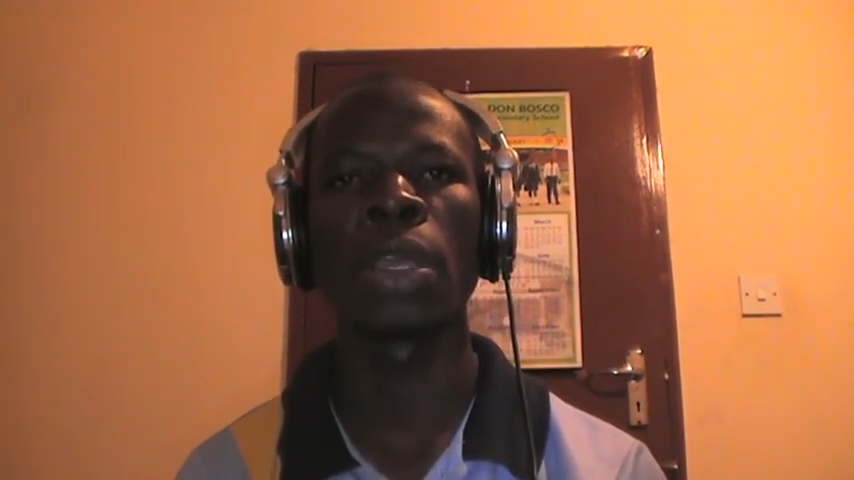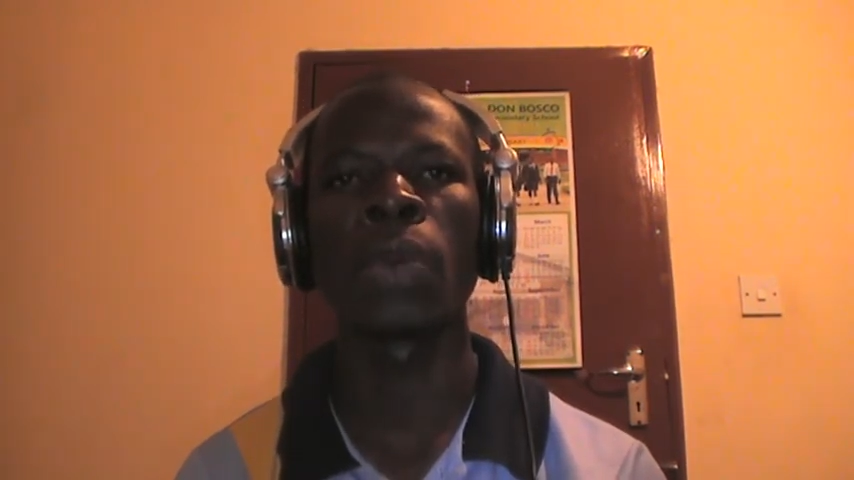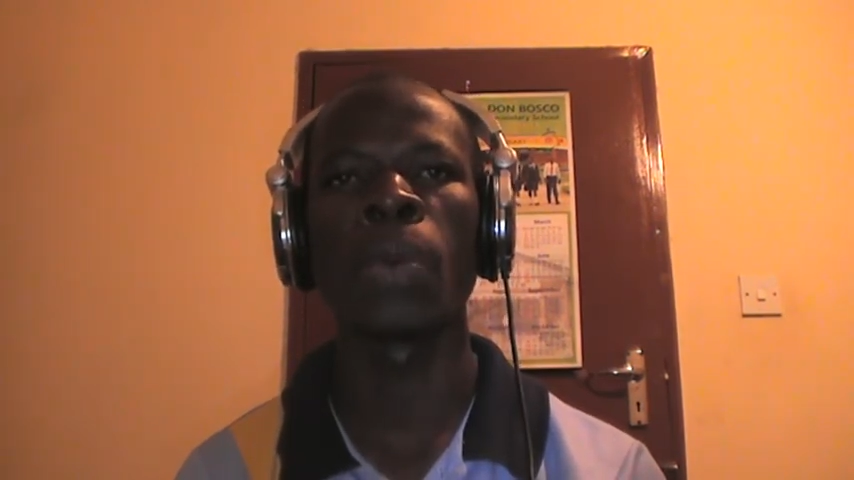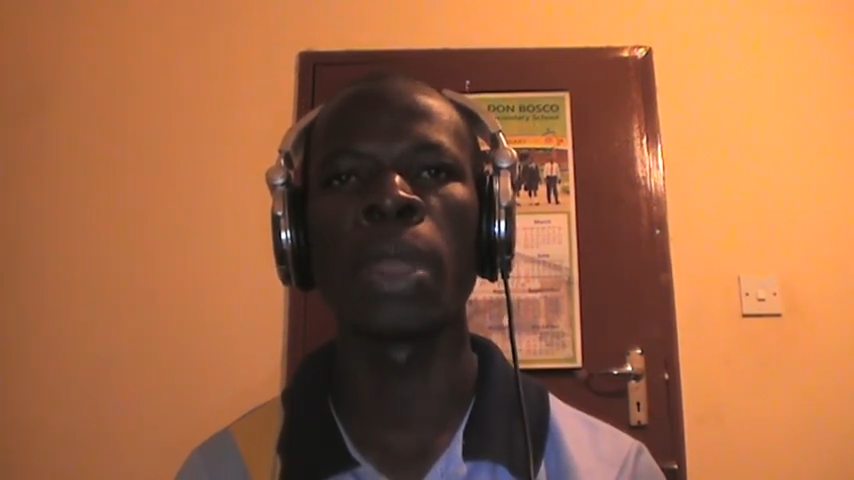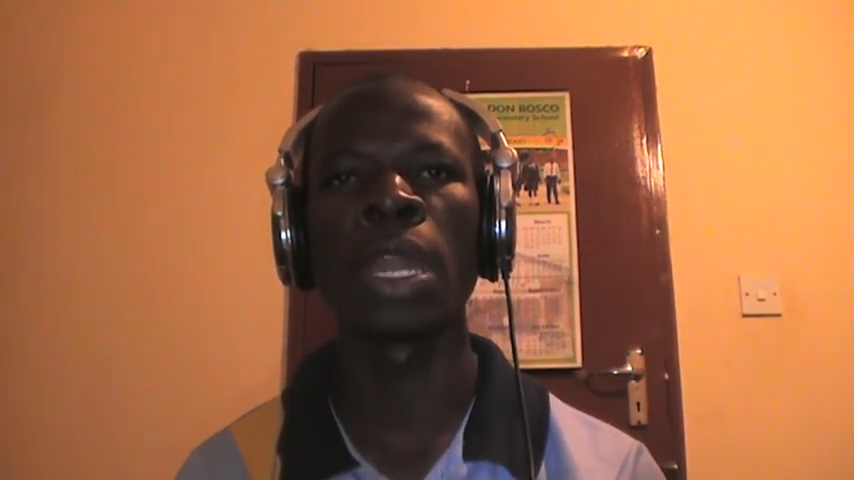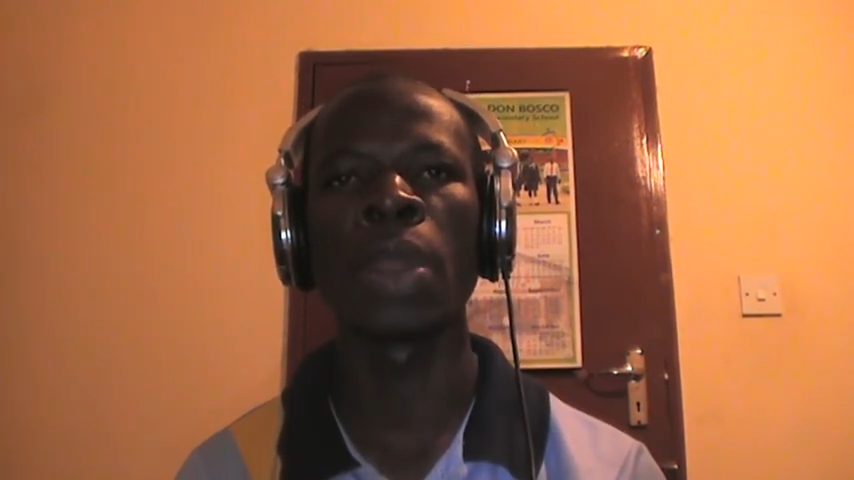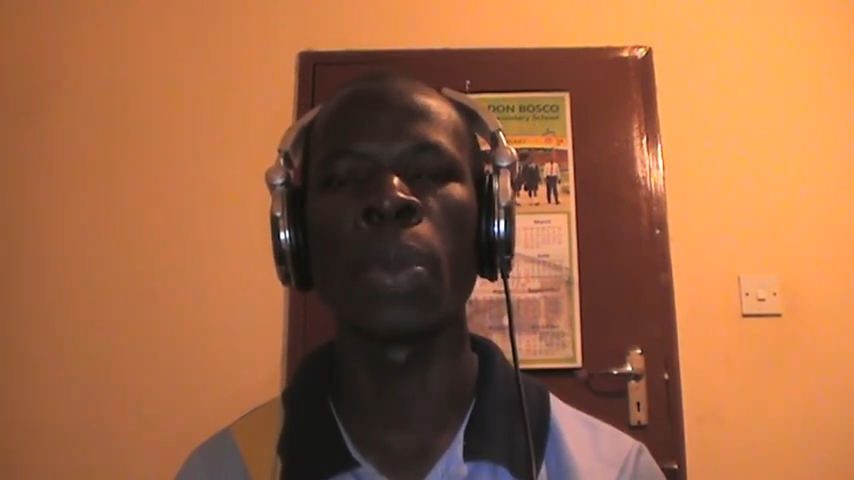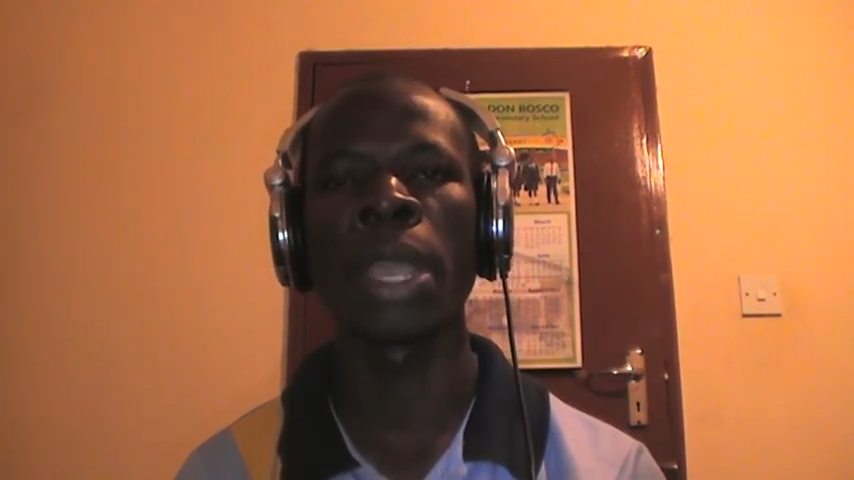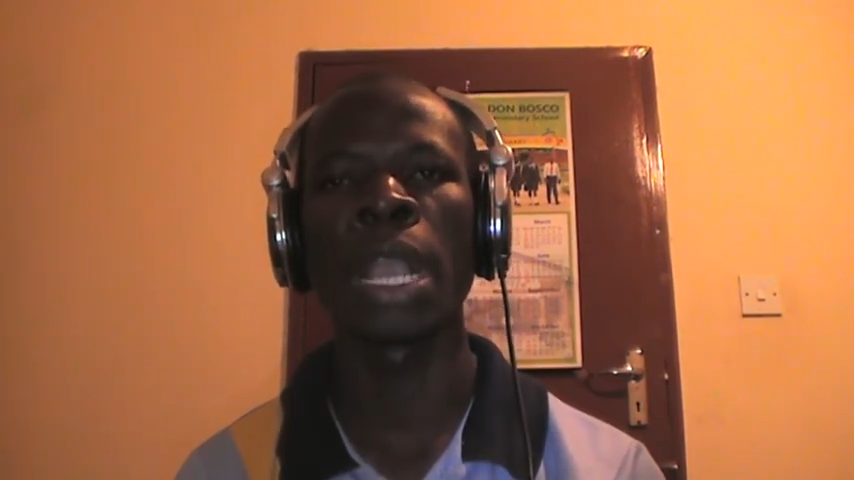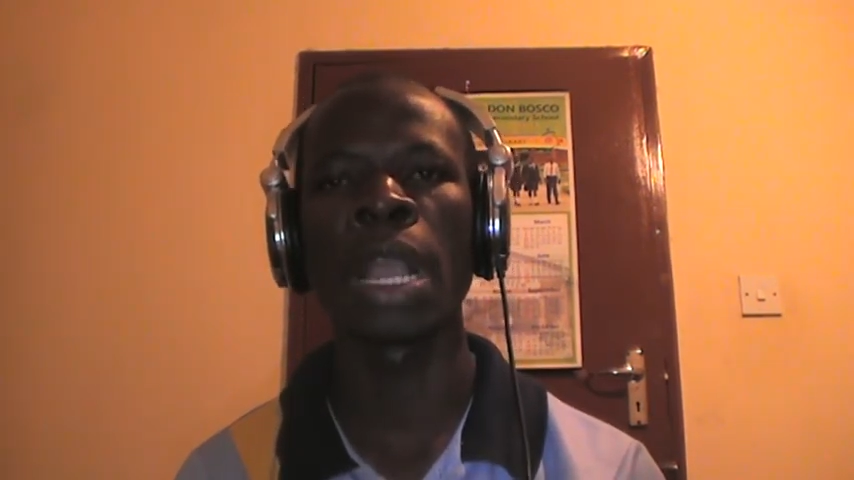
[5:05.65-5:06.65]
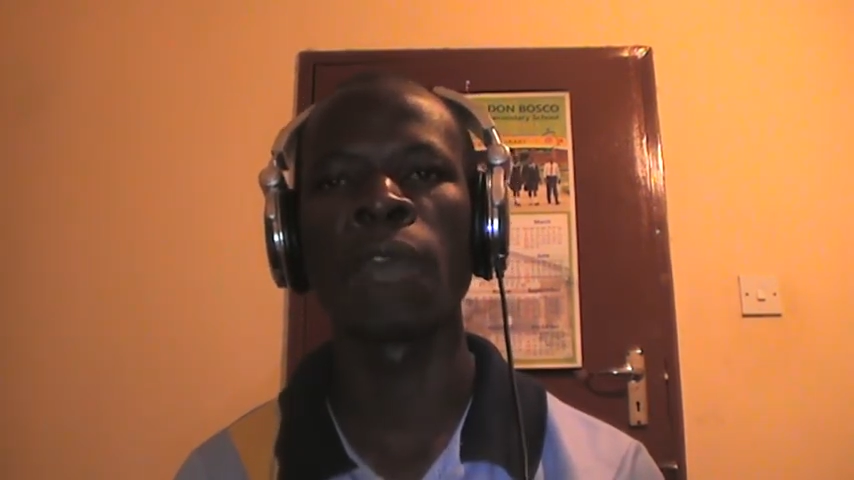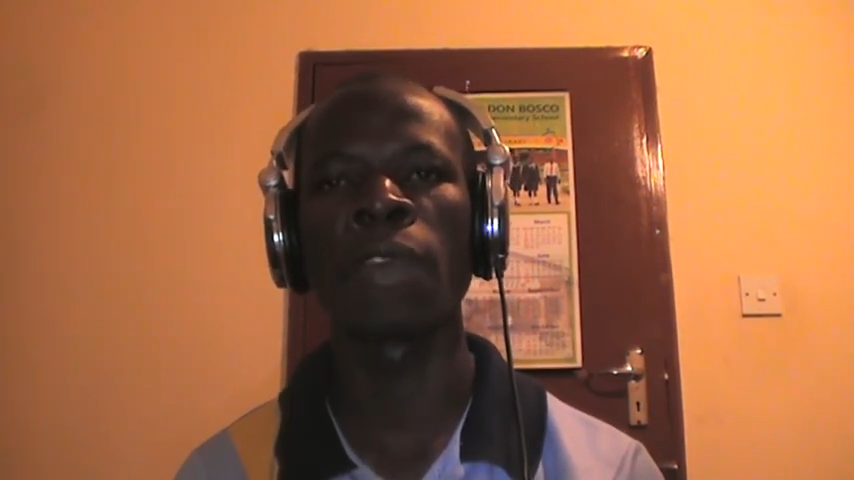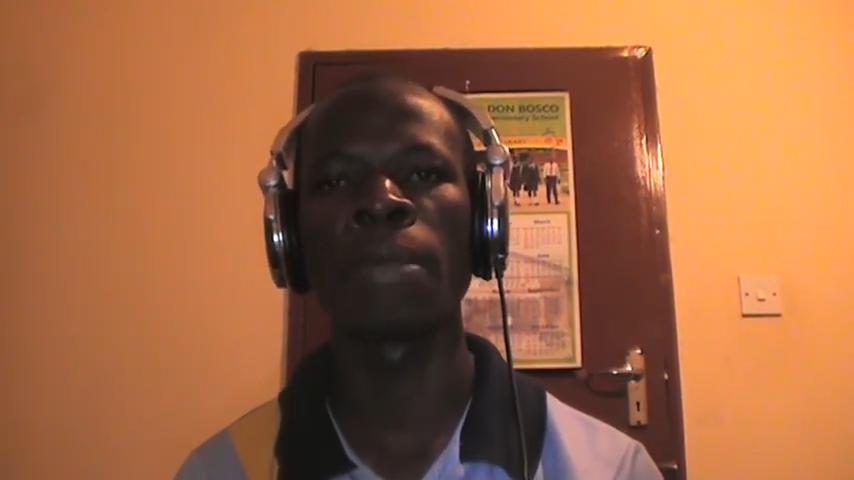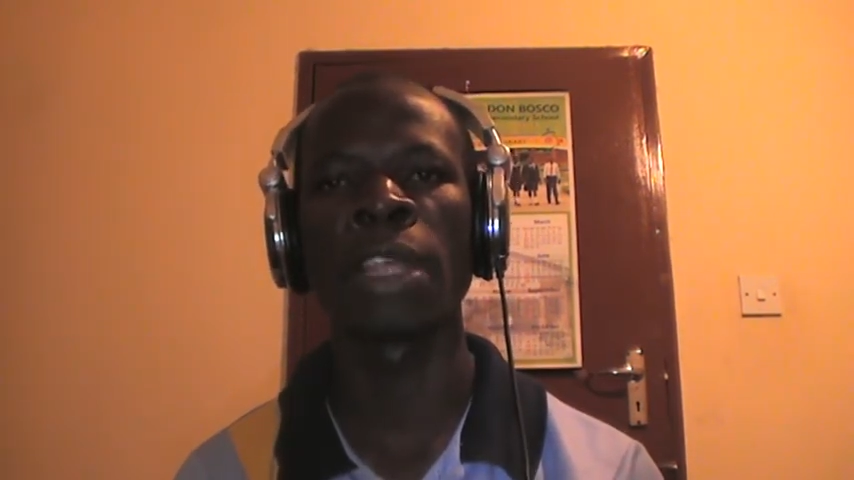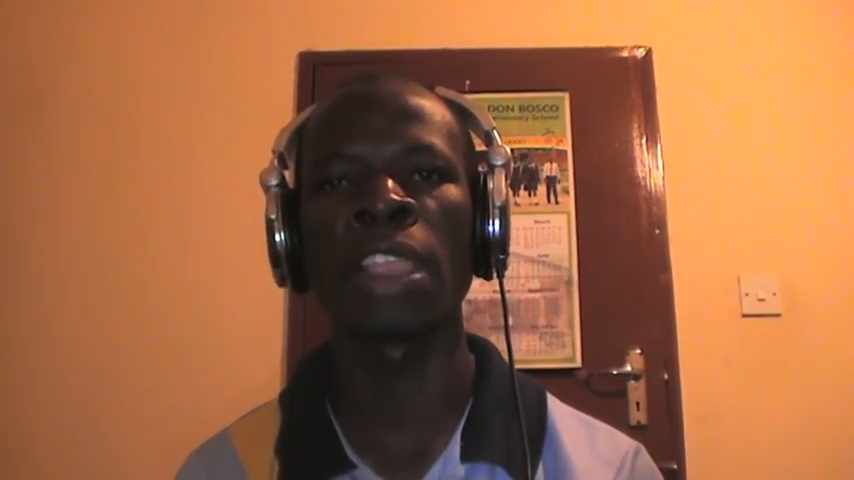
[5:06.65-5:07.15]
when we come
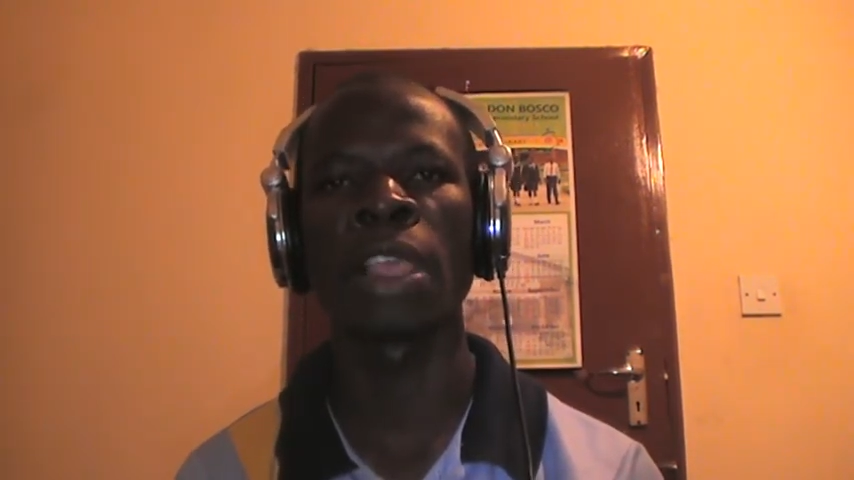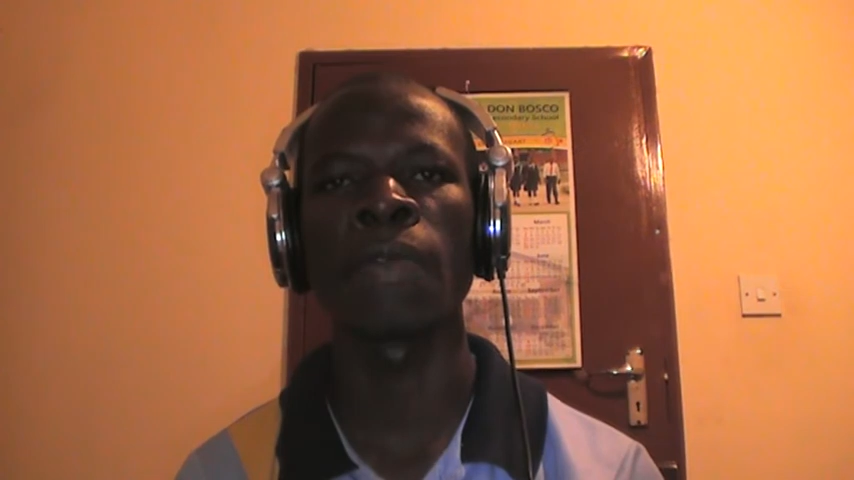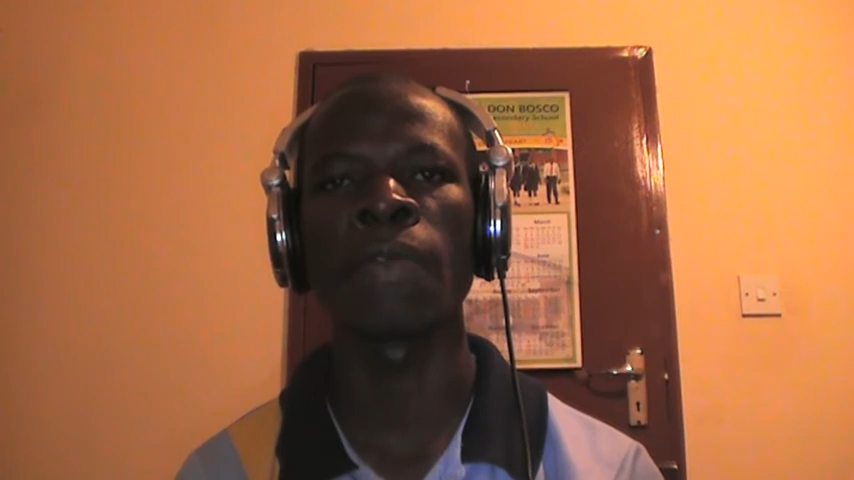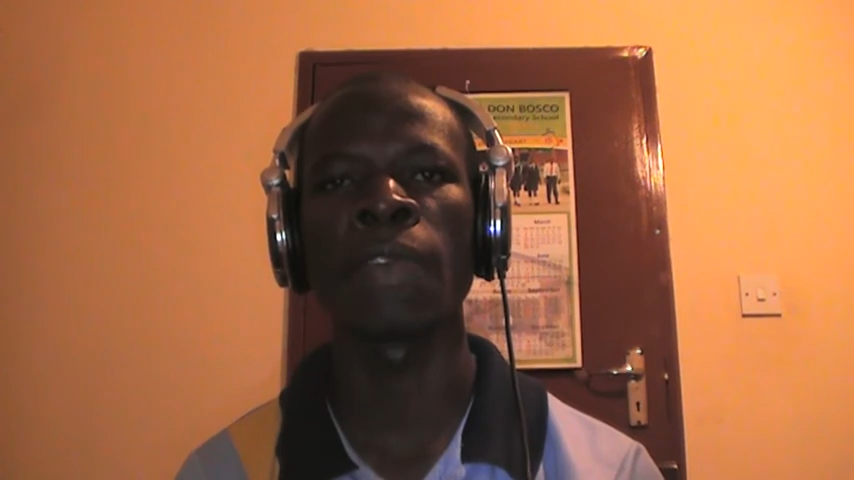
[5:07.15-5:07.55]
from the same